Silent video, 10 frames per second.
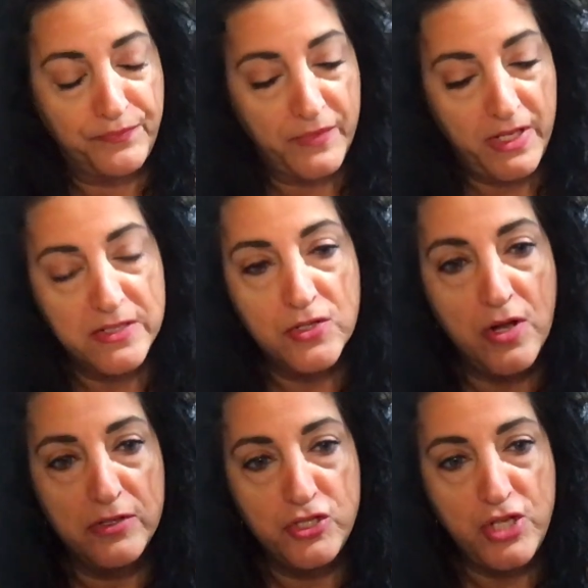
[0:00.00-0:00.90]
It's
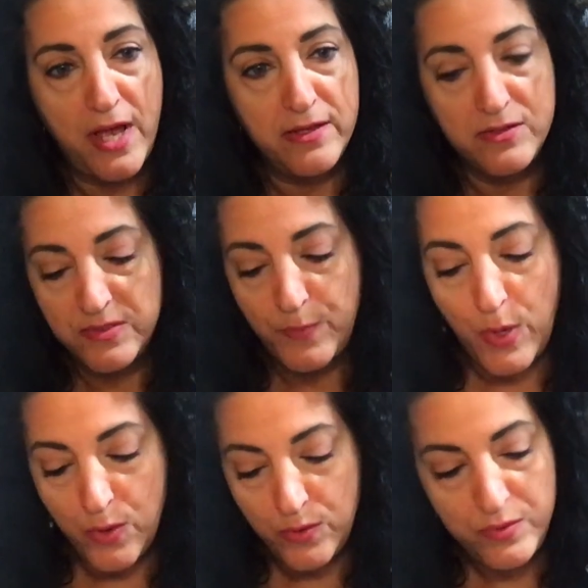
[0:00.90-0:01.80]
called Child's
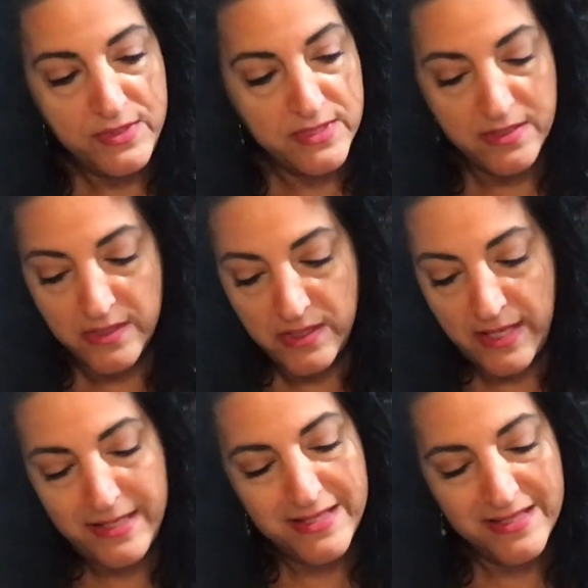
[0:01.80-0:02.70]
Pose,
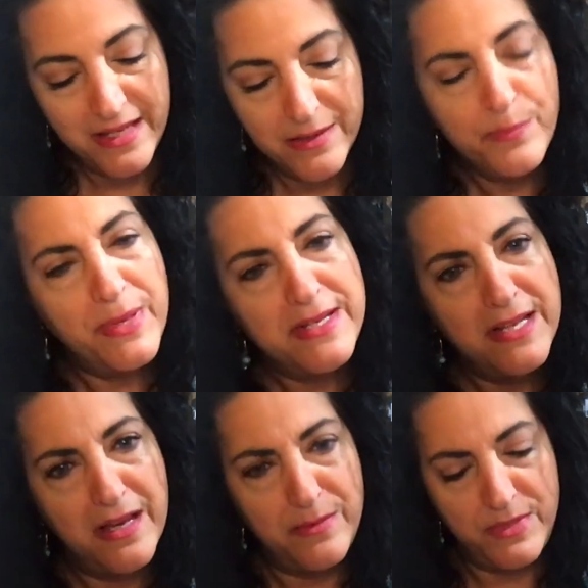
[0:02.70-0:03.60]
and it's like a
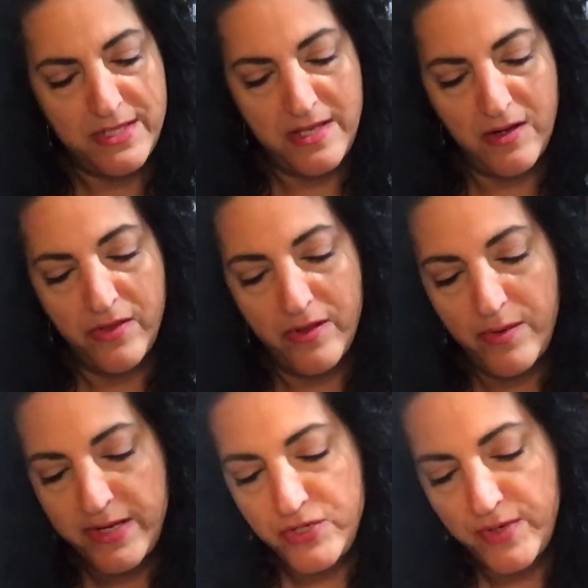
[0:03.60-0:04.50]
bedtime tea, although
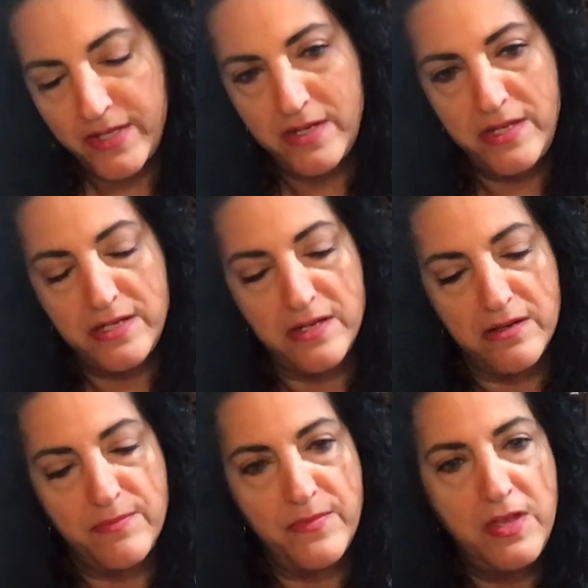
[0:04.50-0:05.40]
I drink it
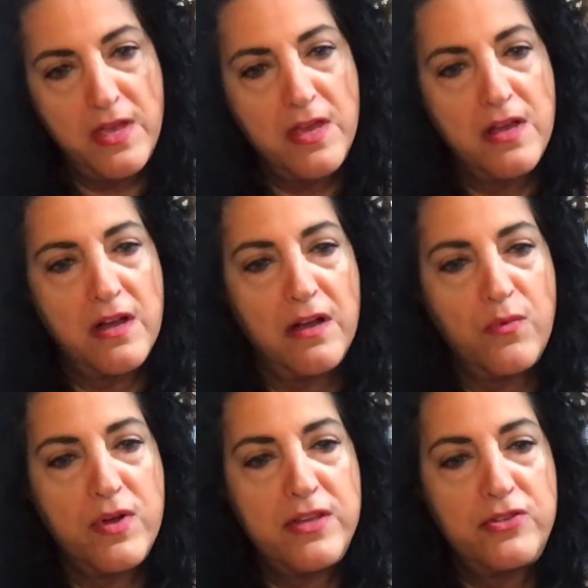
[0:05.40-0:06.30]
anytime. I
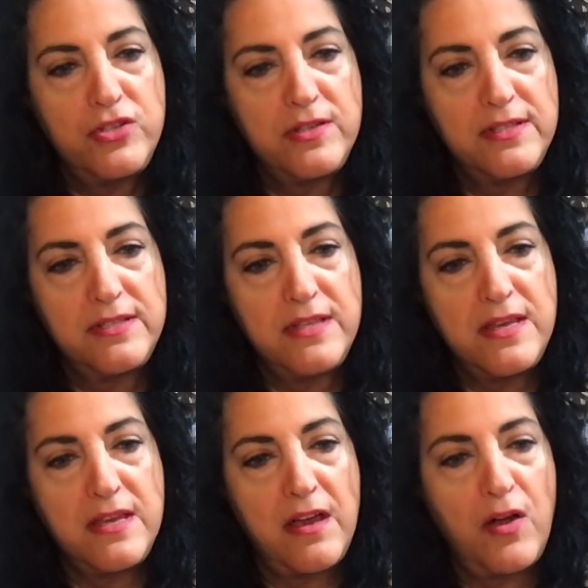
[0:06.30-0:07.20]
wanted you to
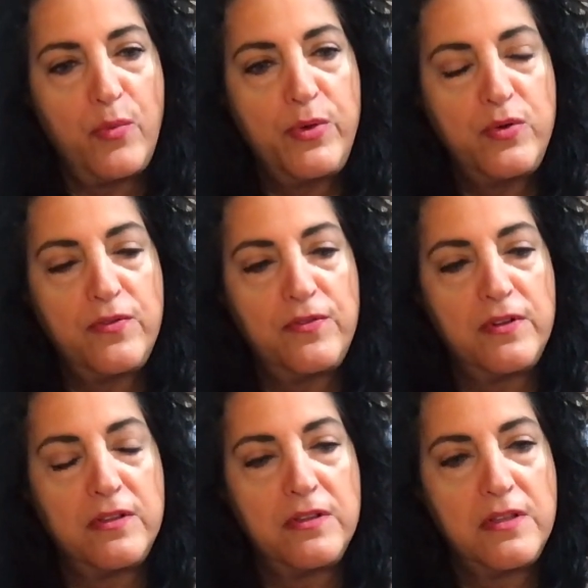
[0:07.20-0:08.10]
see how
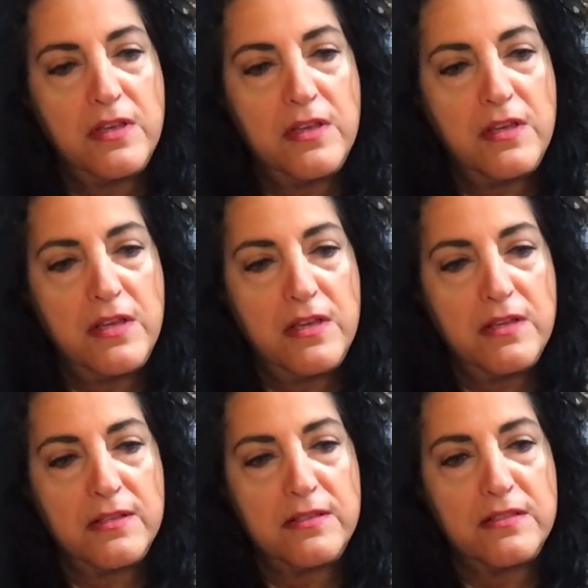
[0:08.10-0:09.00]
beautiful
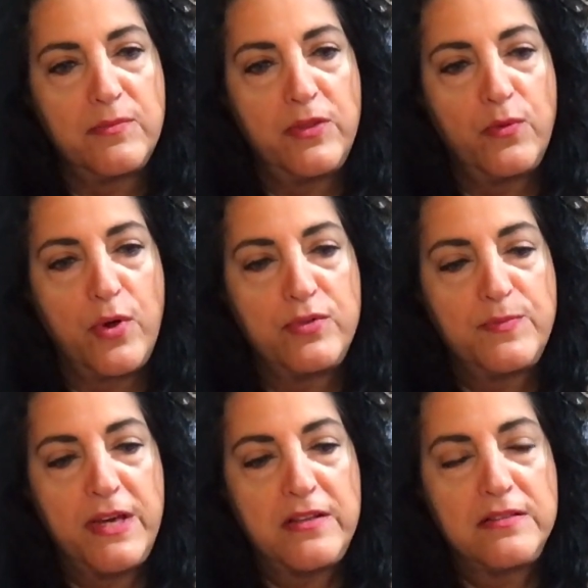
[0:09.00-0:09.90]
some of the rose
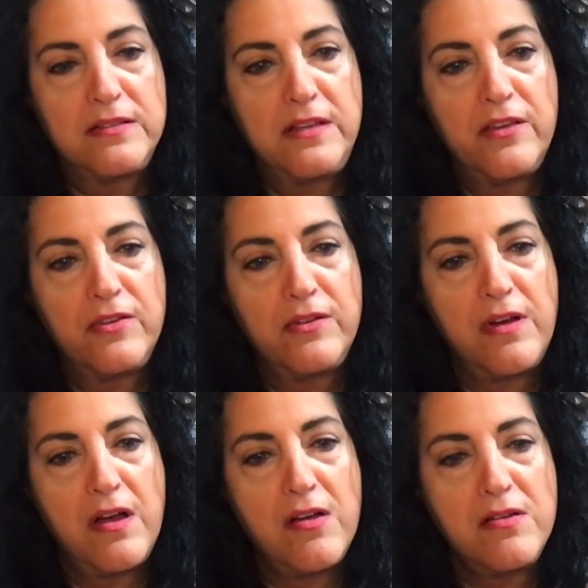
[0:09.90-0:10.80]
petals in here
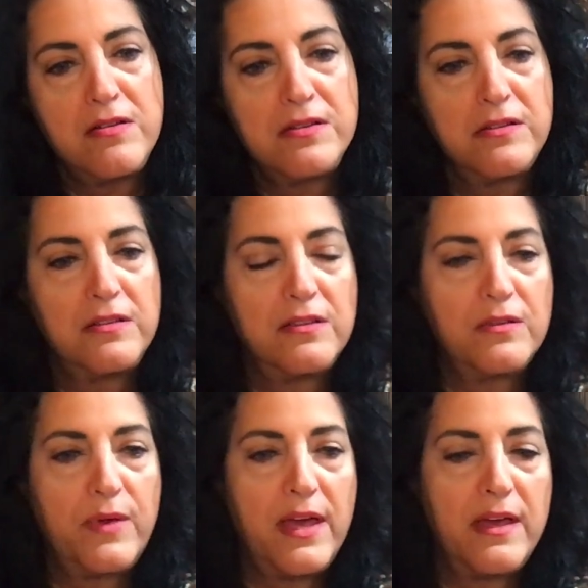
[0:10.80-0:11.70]
are.
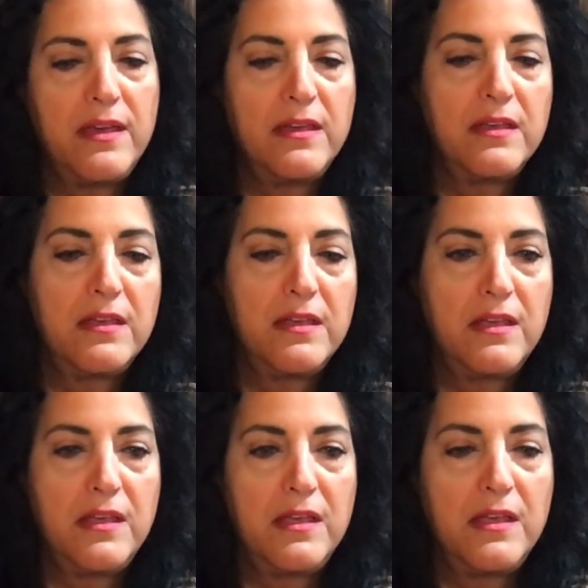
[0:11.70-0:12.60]
Okay.
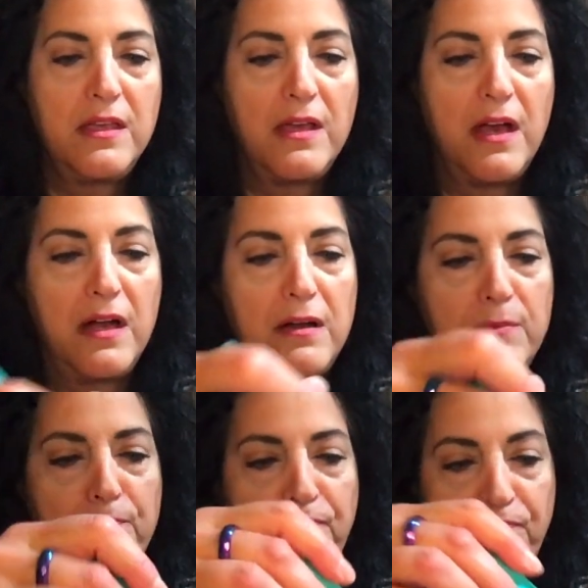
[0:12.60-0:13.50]
I'm